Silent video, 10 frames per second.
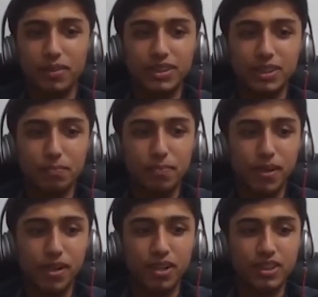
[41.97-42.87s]

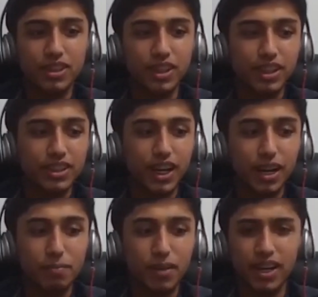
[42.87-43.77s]
simple circuits that I had
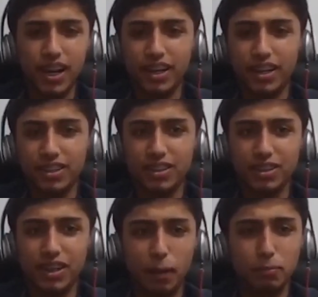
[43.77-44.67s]
made, like a
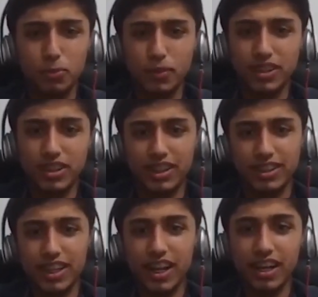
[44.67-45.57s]
clap switch, things
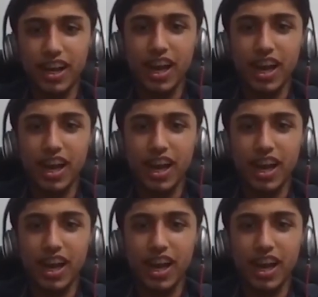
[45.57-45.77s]
like that,